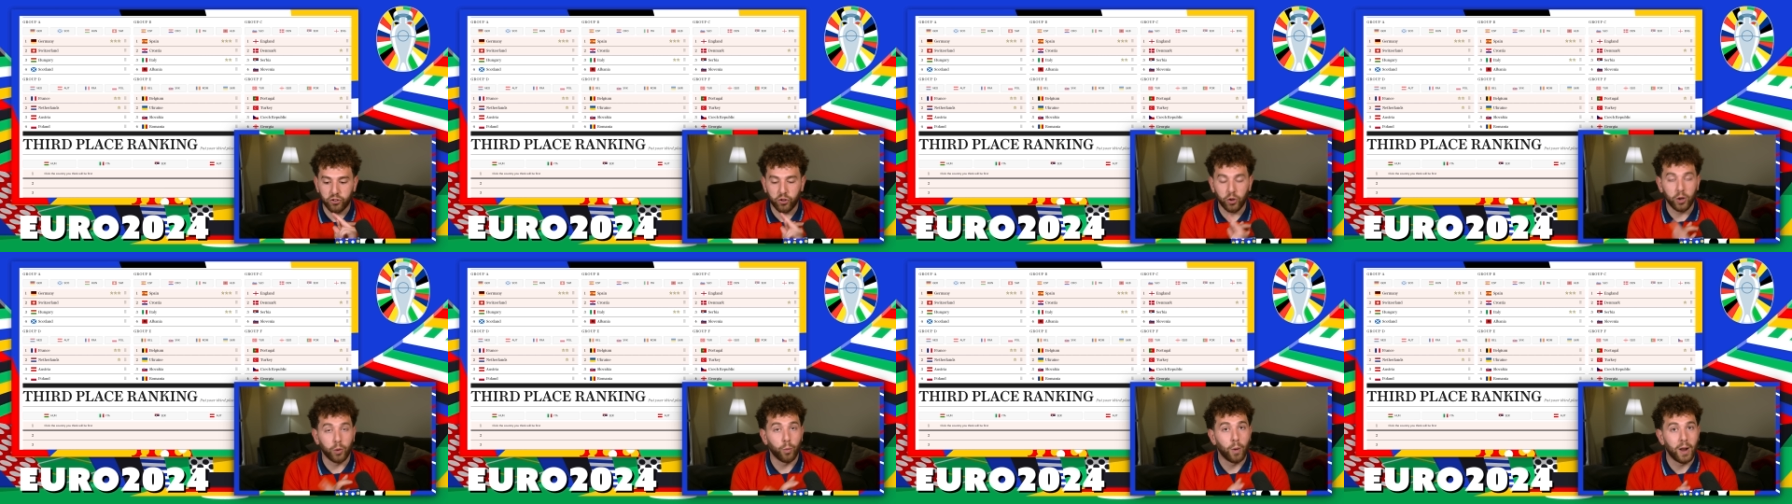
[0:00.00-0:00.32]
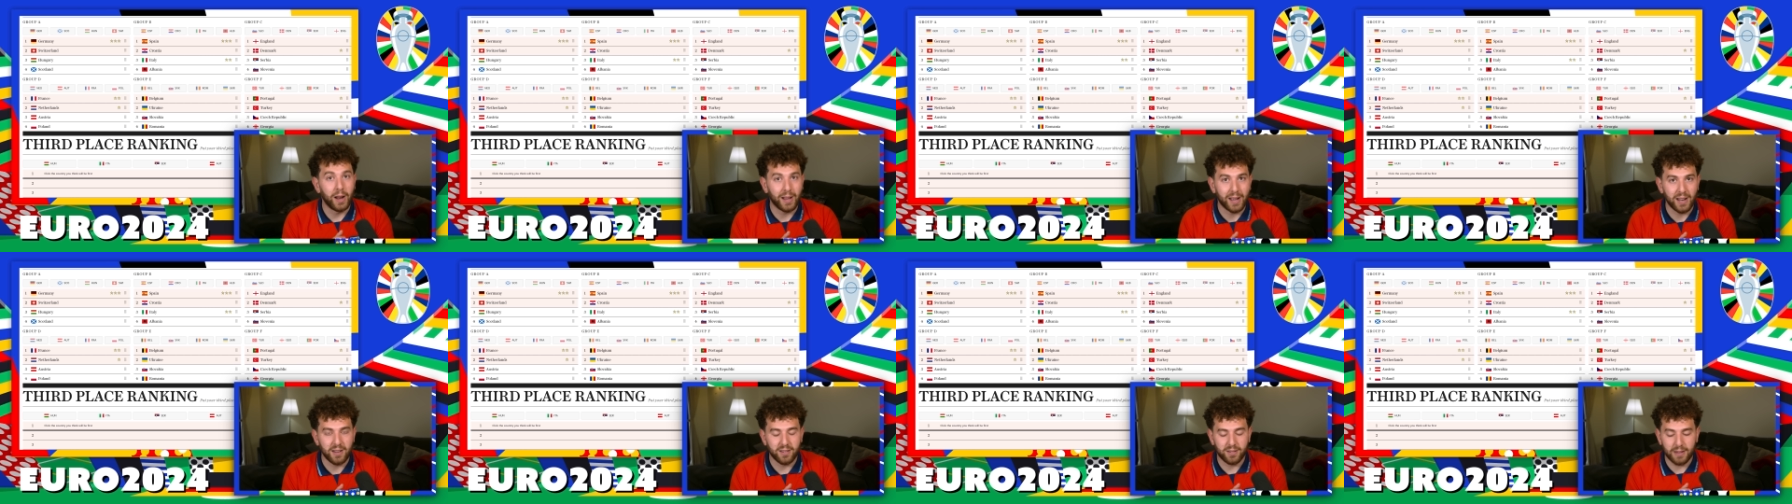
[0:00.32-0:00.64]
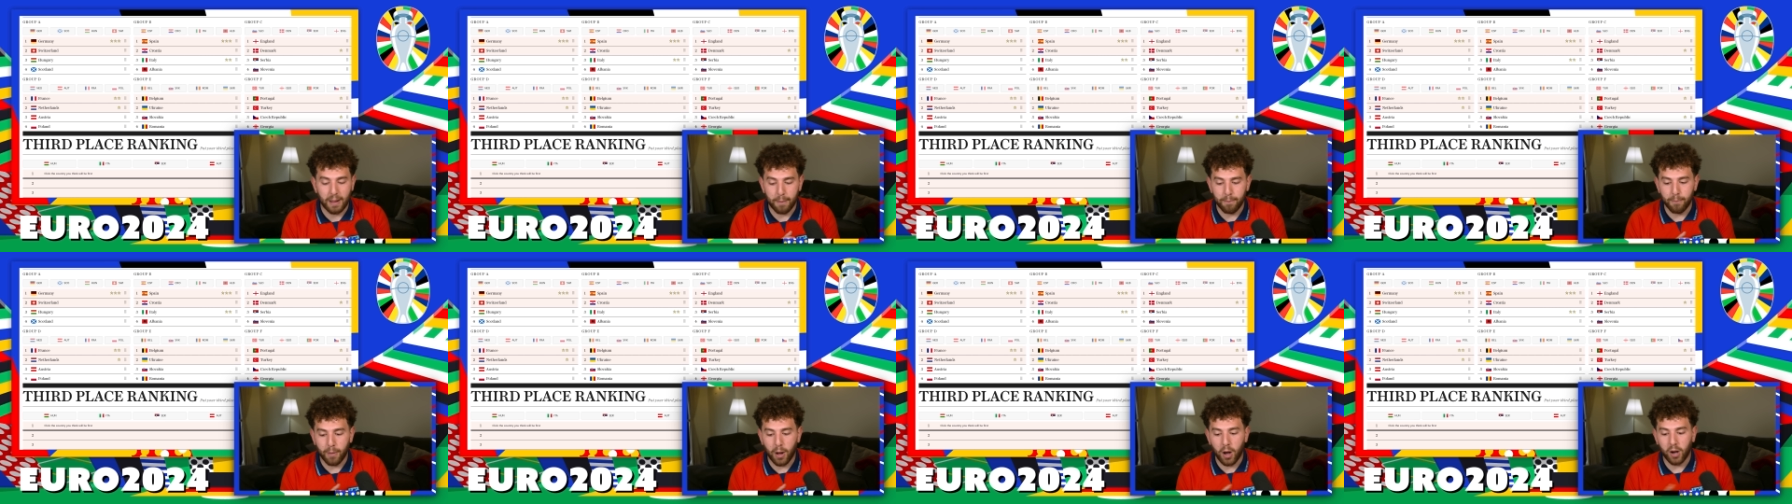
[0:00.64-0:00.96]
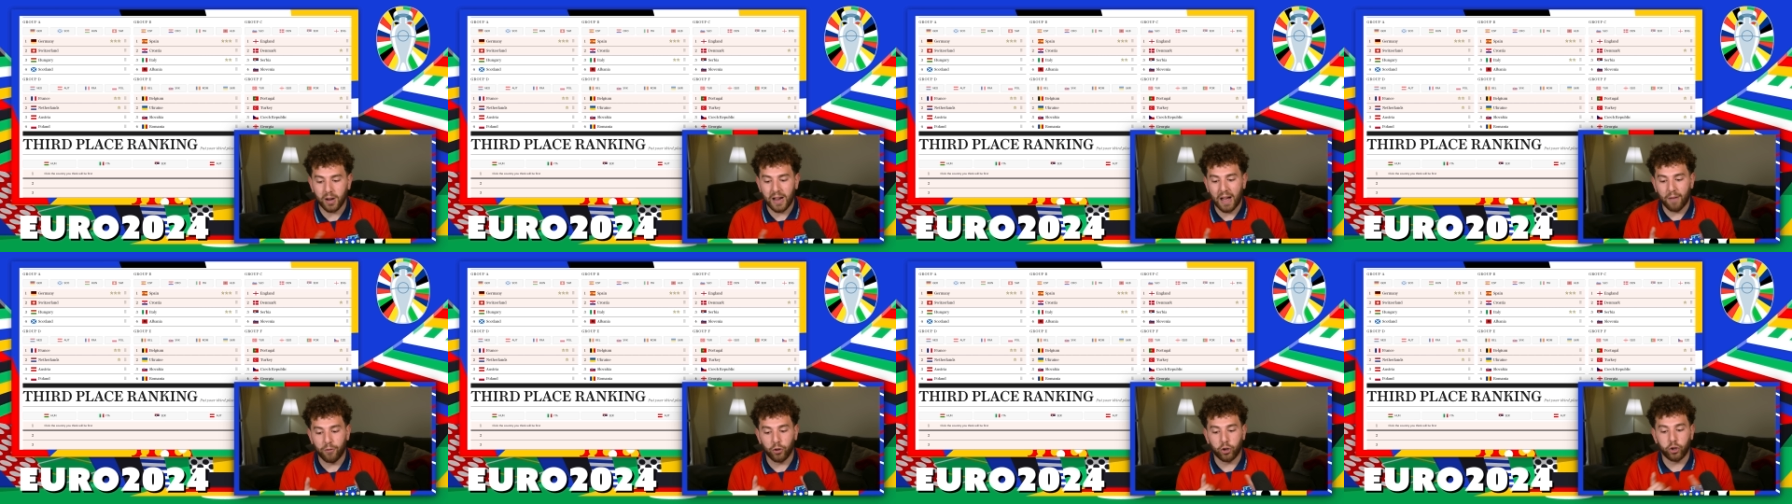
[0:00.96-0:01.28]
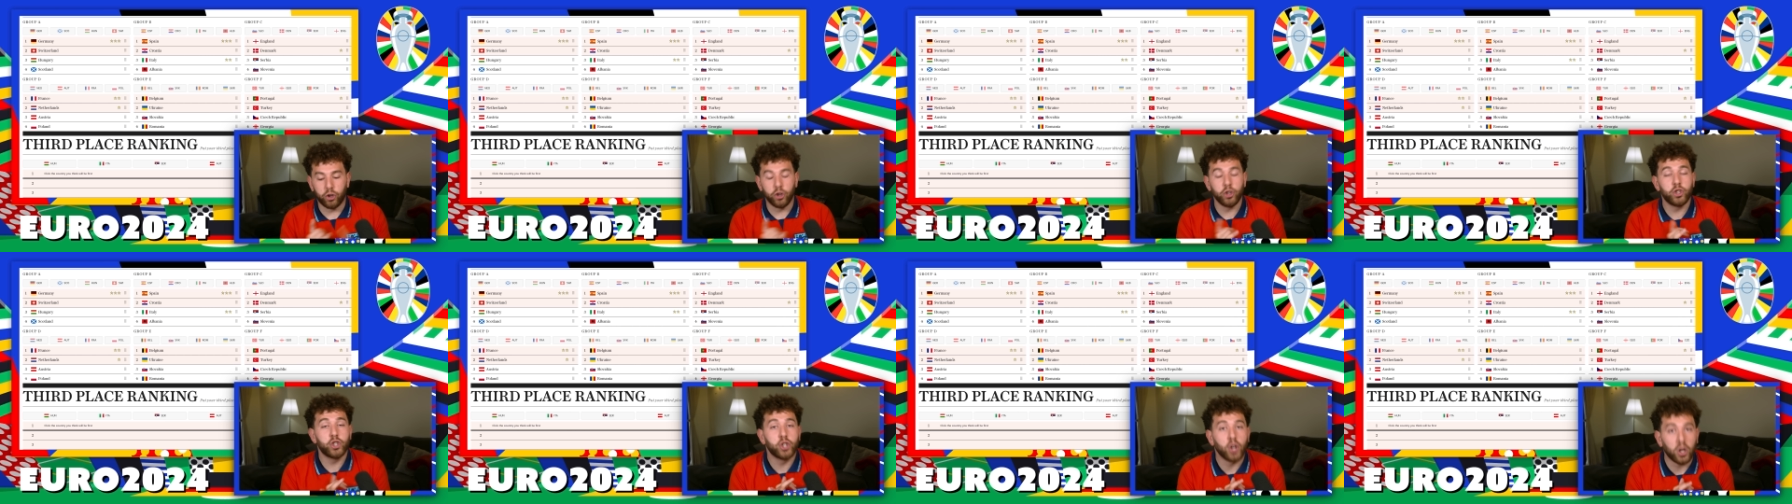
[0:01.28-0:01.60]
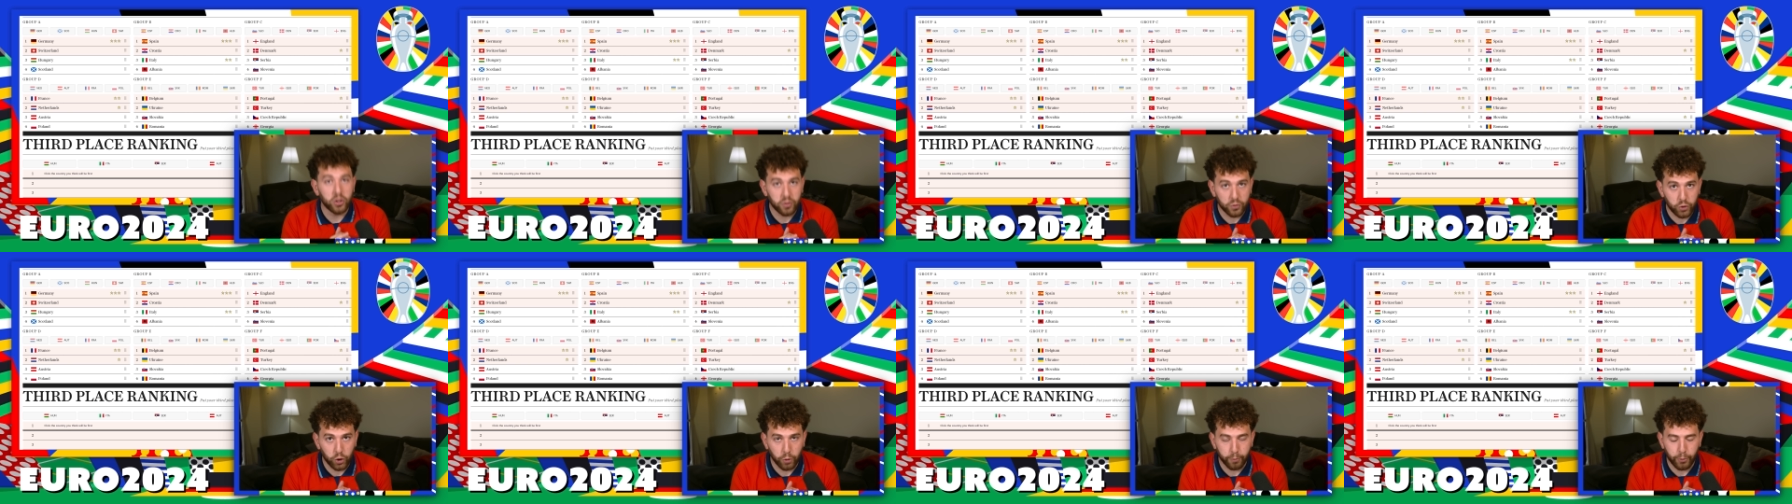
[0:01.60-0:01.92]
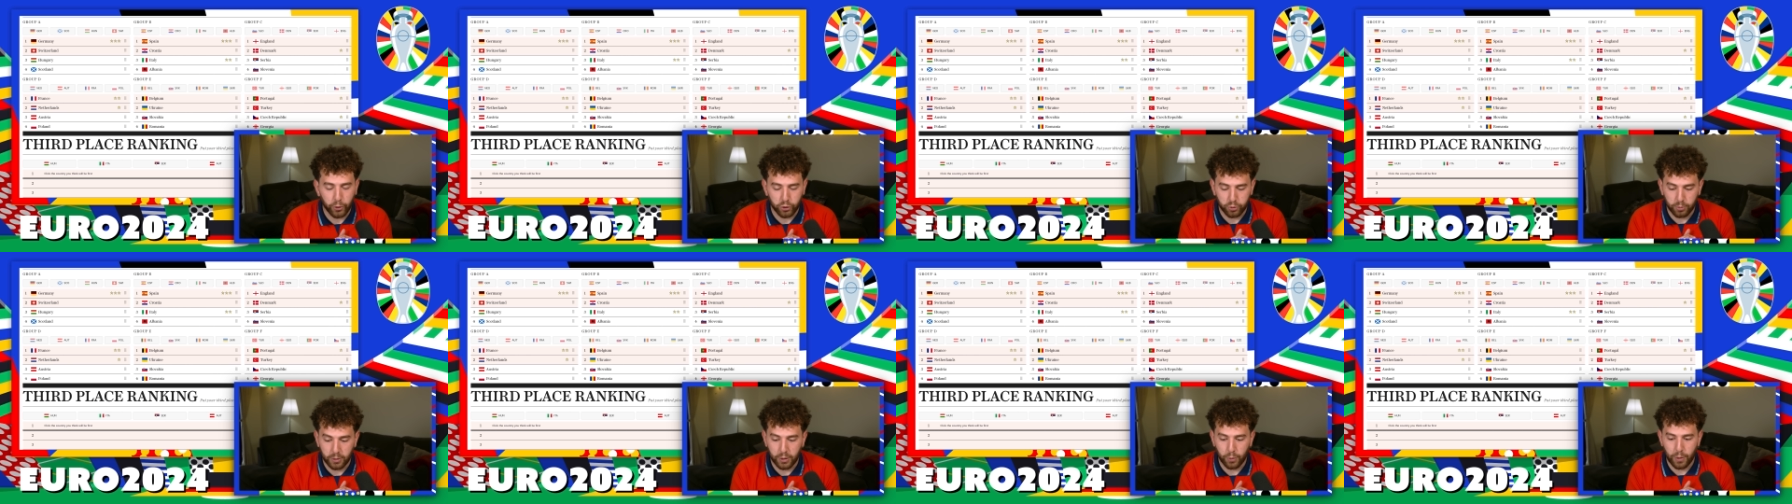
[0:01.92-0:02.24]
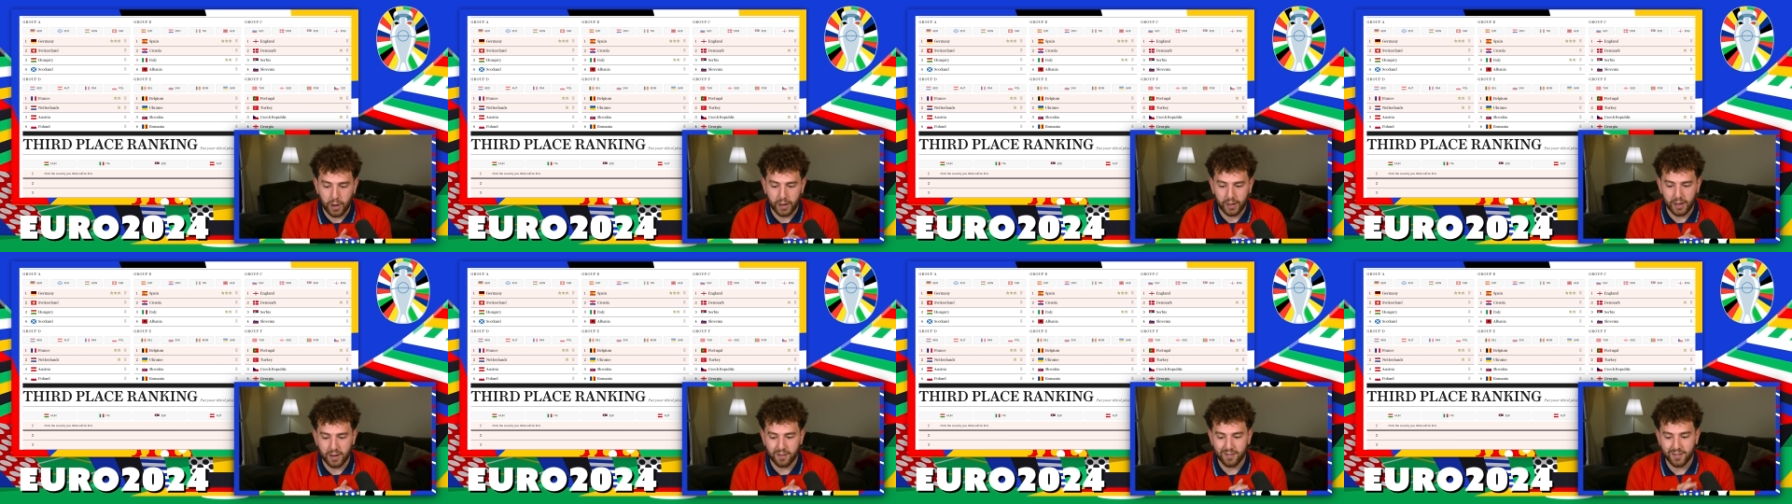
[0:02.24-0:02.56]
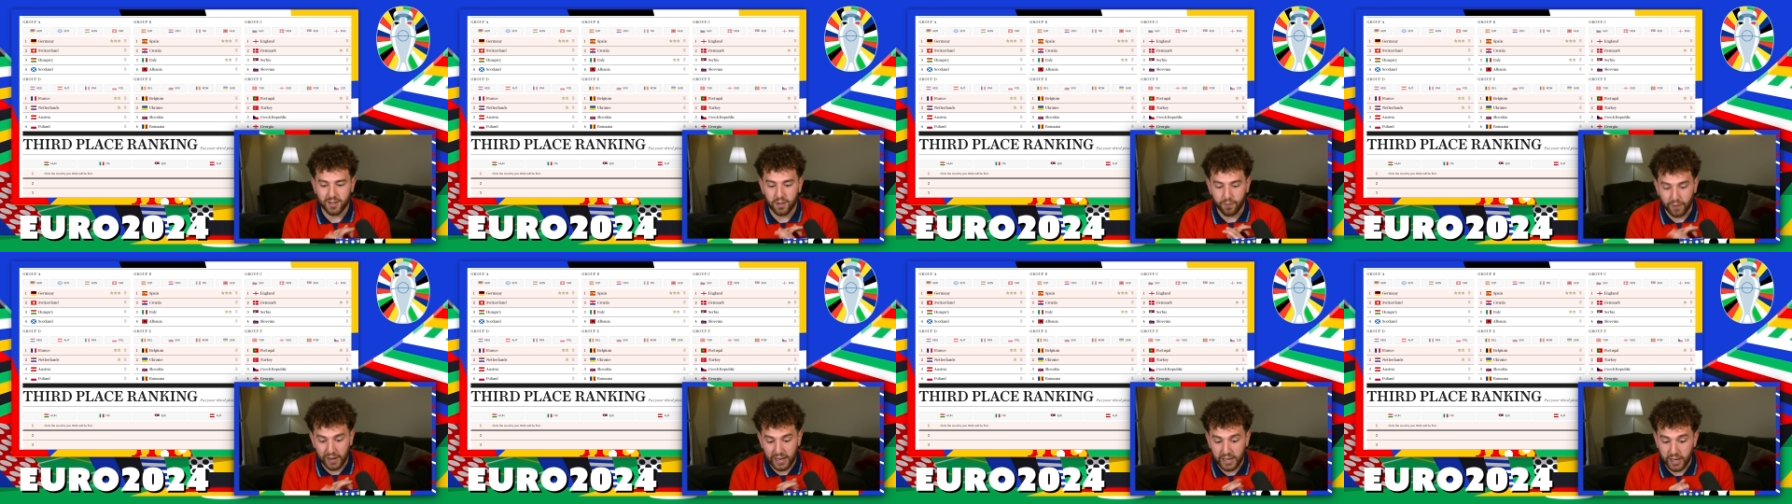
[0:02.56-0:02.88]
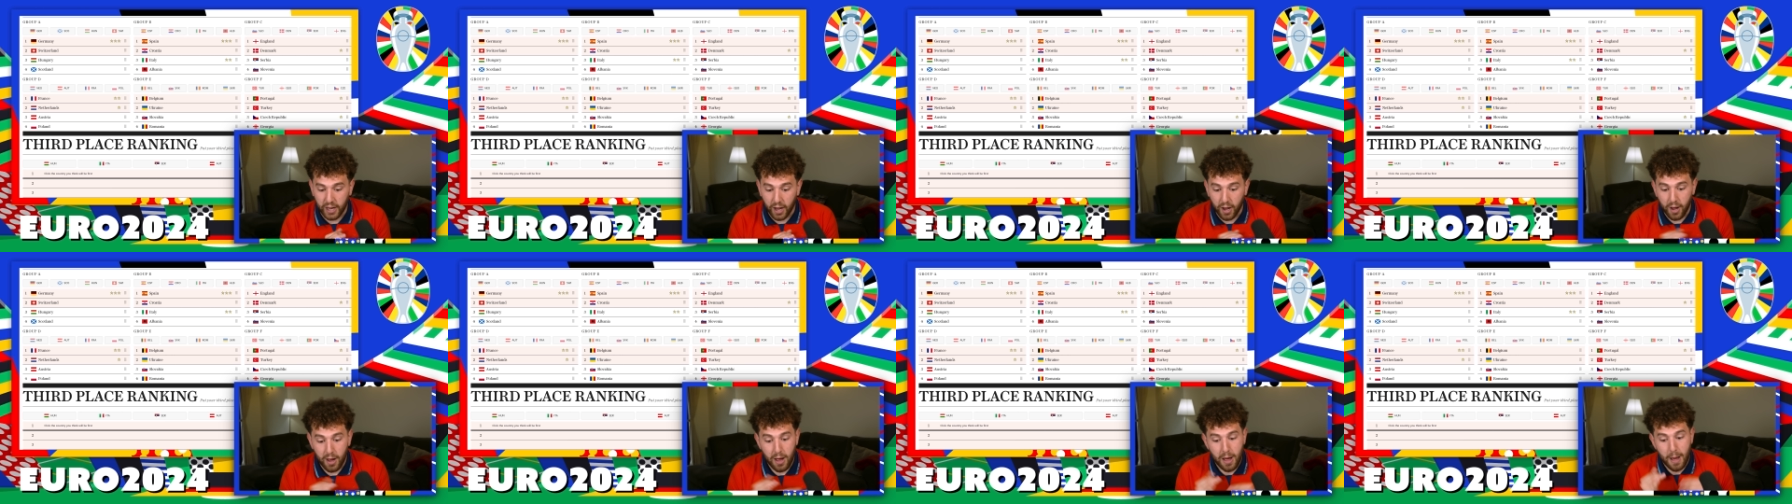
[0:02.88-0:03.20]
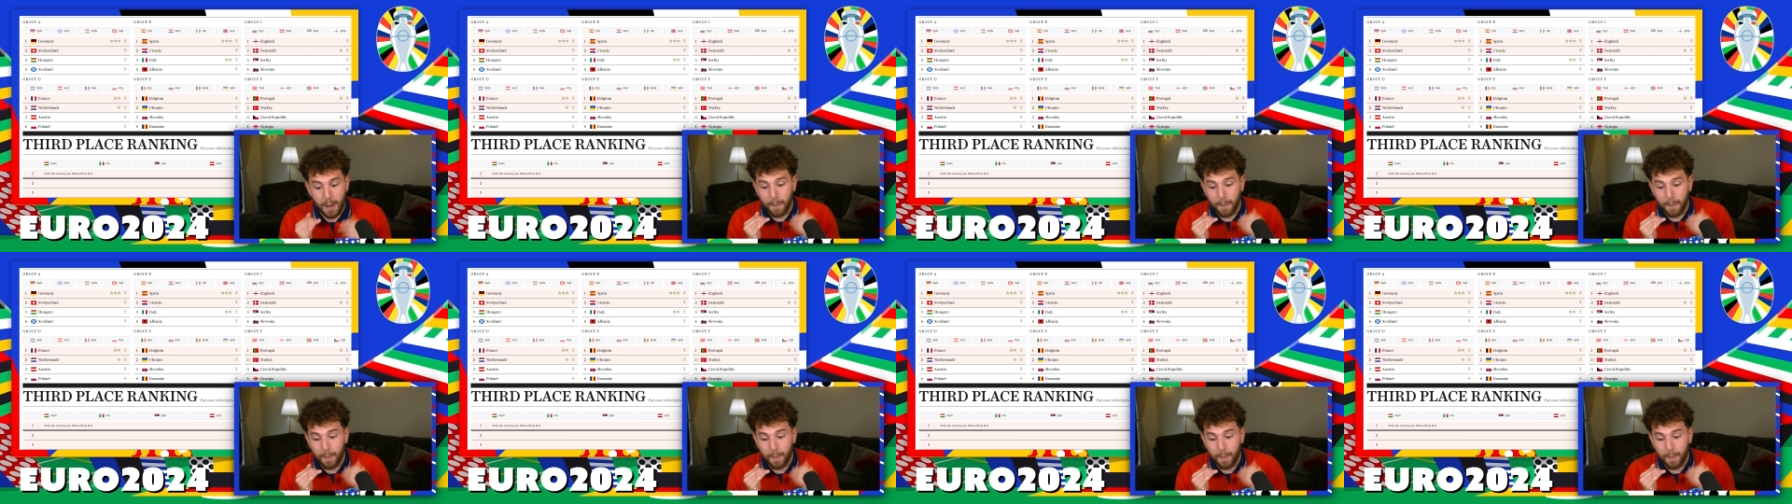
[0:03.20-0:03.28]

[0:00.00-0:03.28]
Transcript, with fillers: doing well against Denmark, have a good chance of doing possibly well against Slovenia,